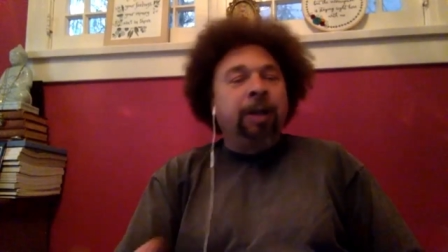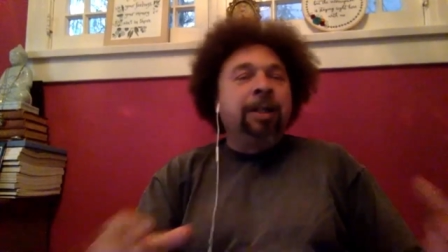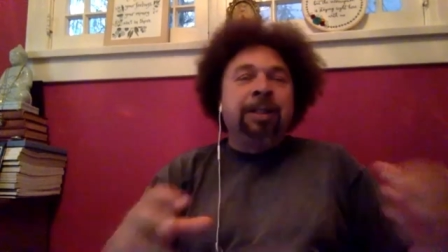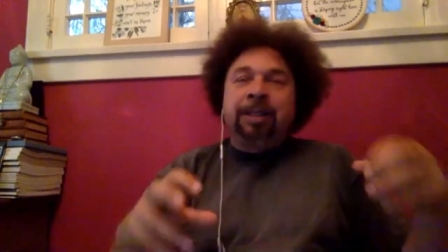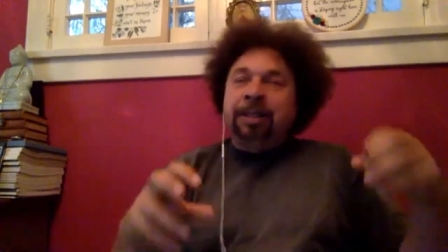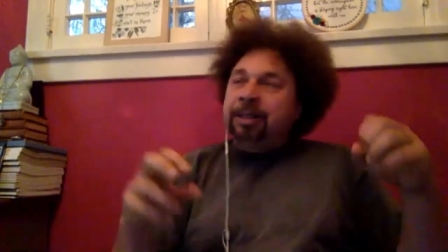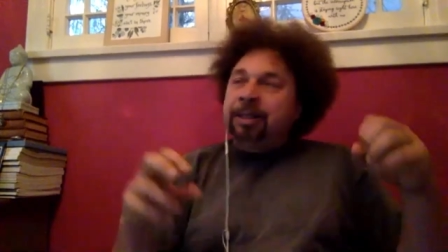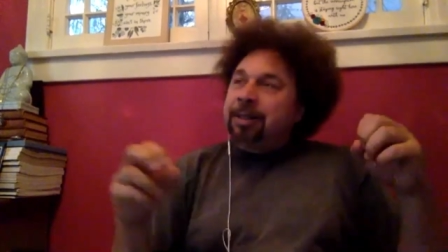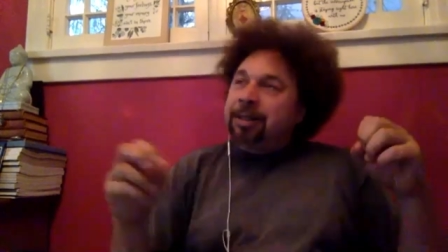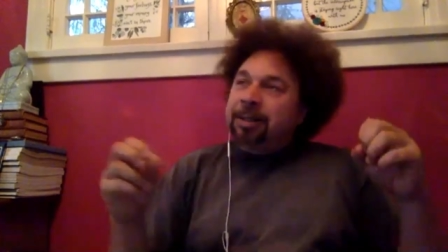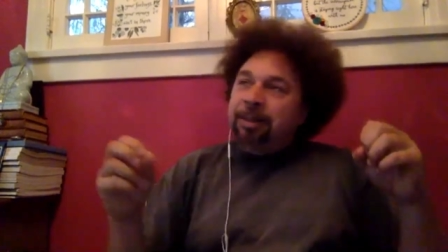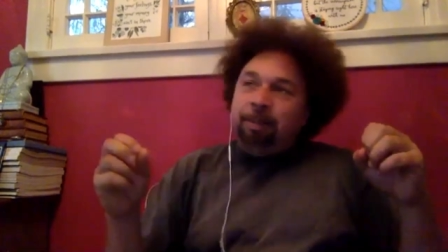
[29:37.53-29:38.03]
and
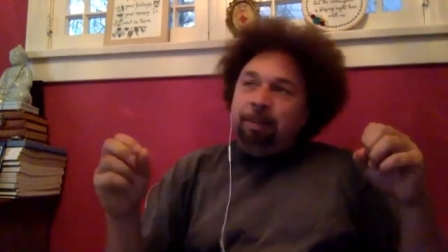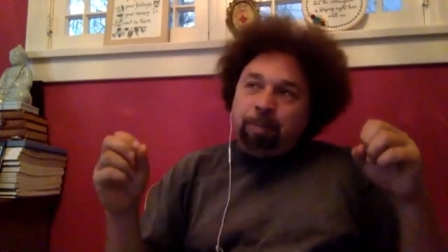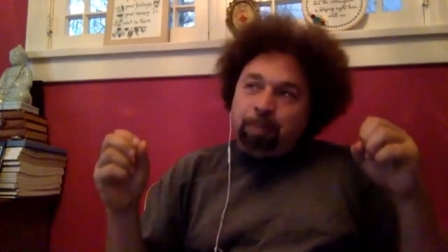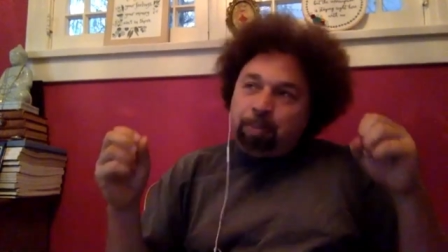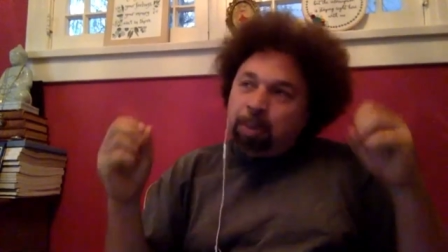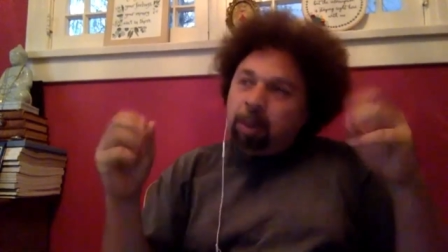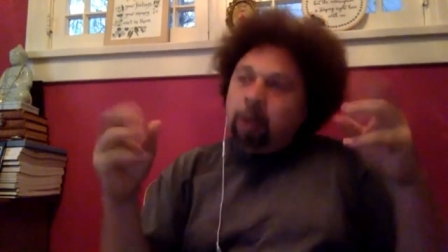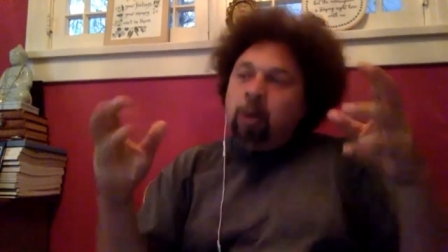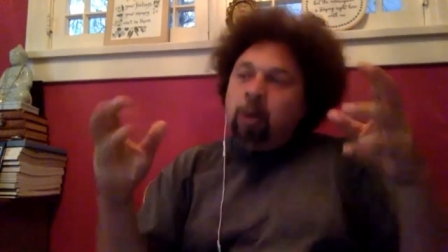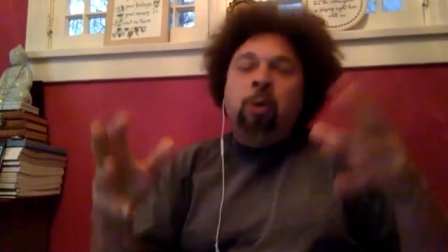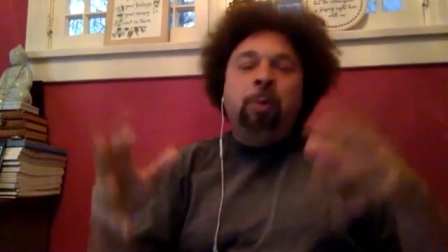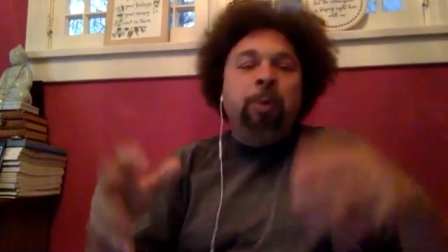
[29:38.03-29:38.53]

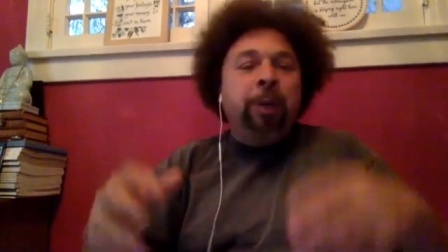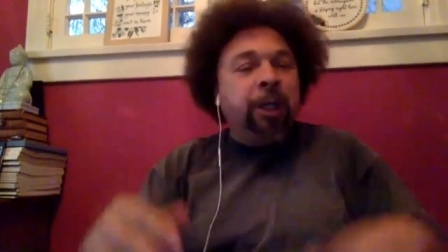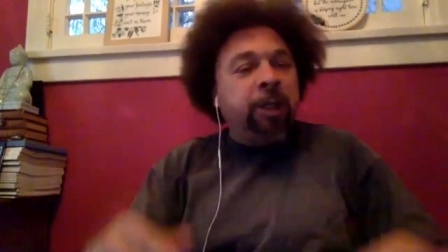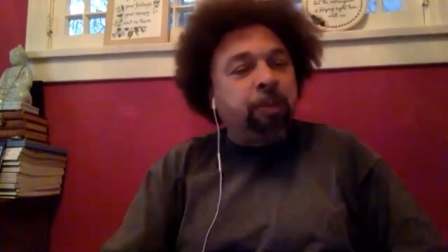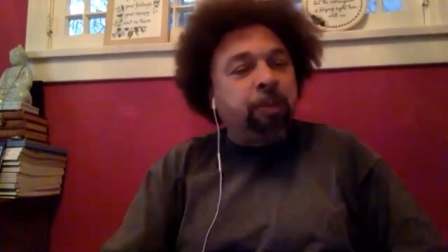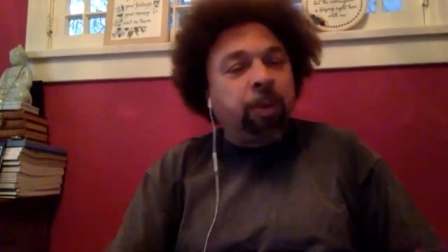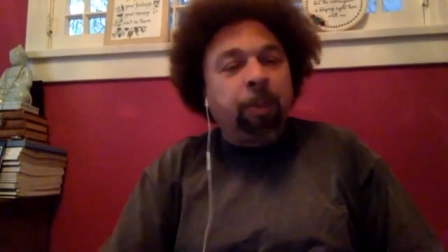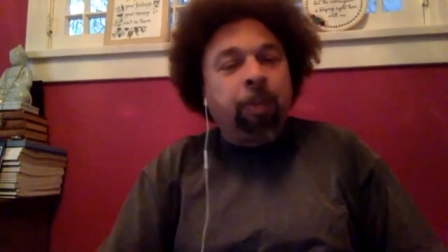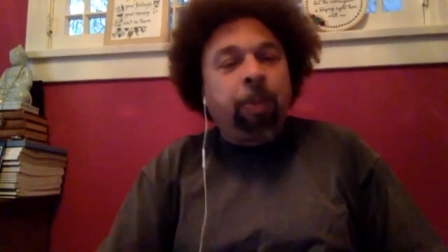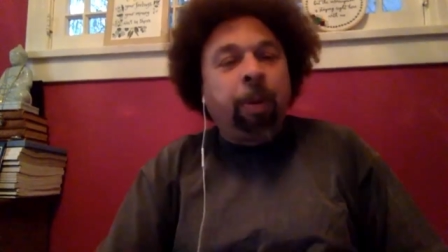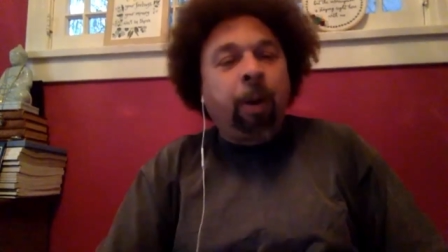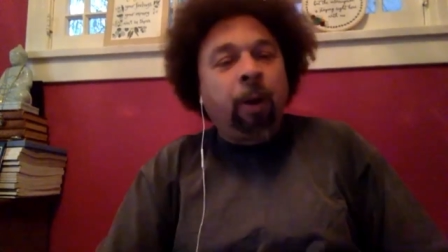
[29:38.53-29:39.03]
boom, it's
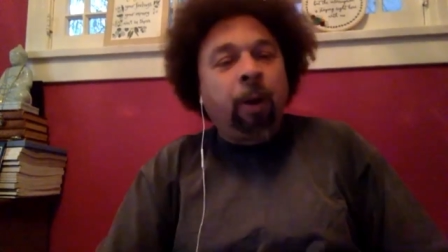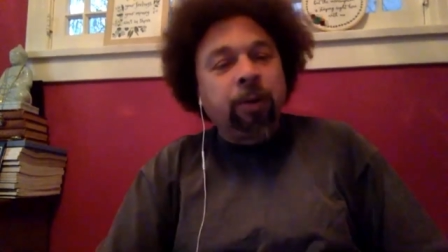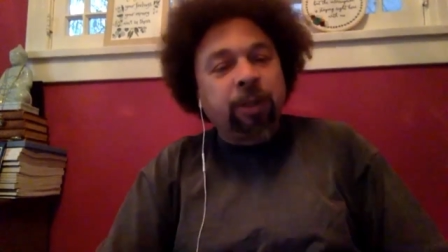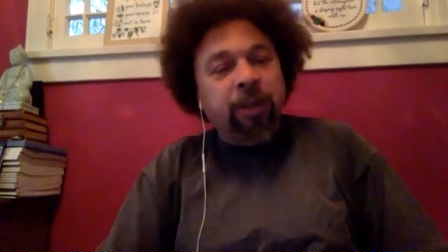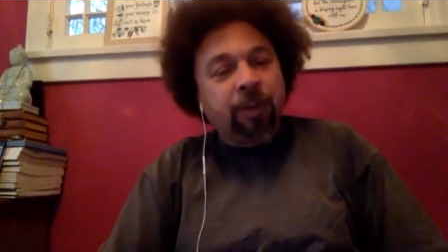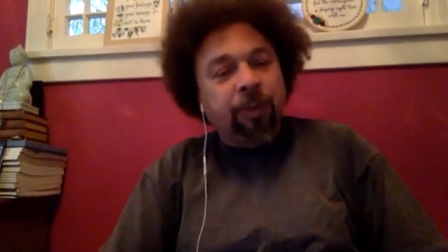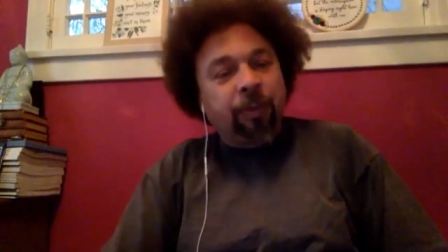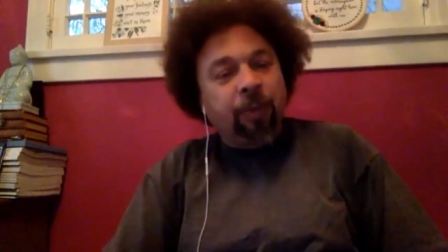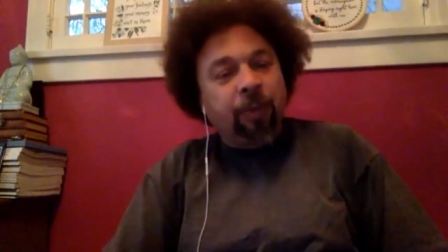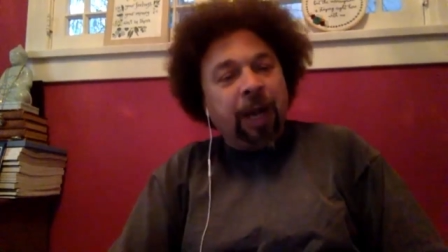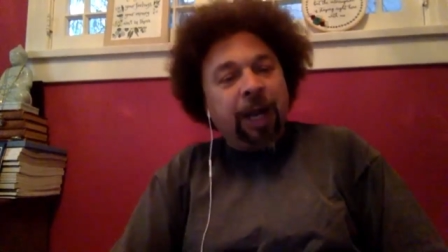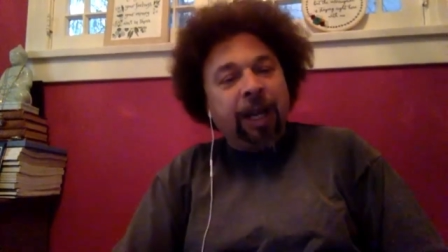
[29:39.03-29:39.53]

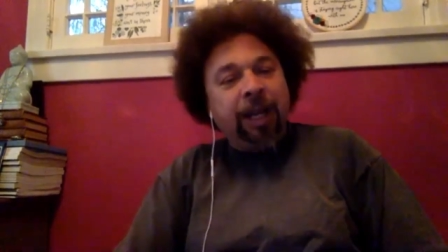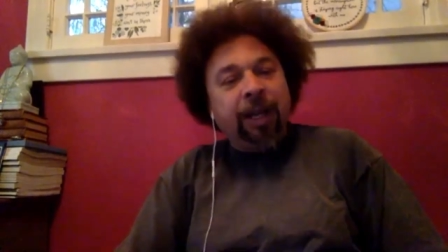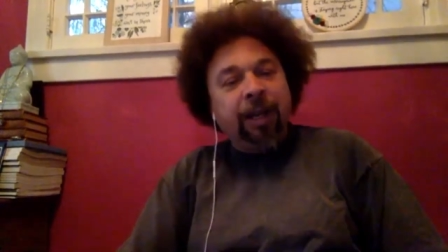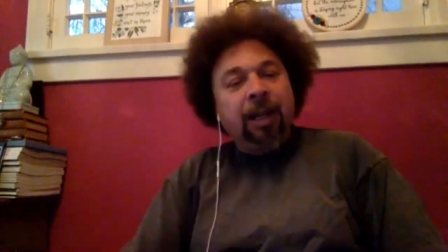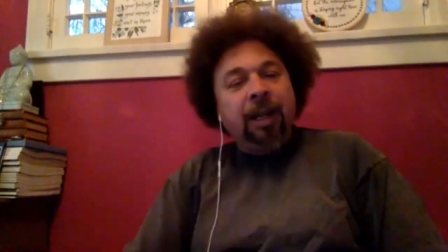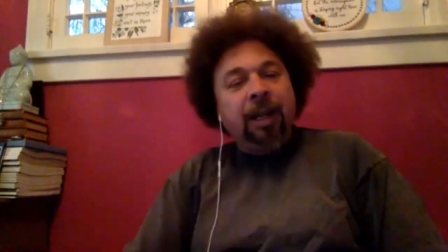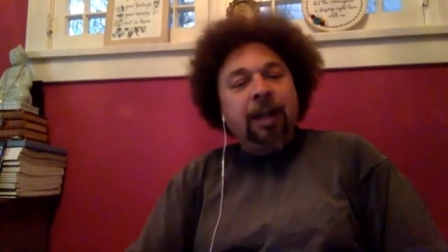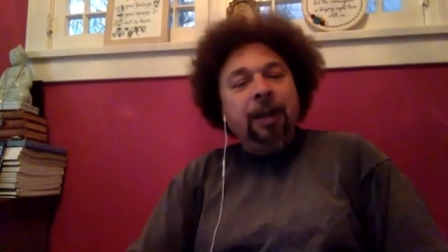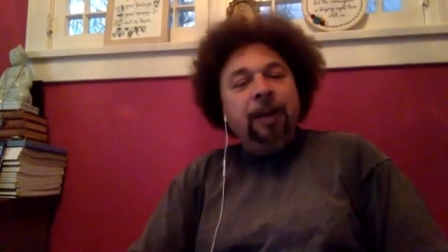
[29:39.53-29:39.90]
propulsive, right?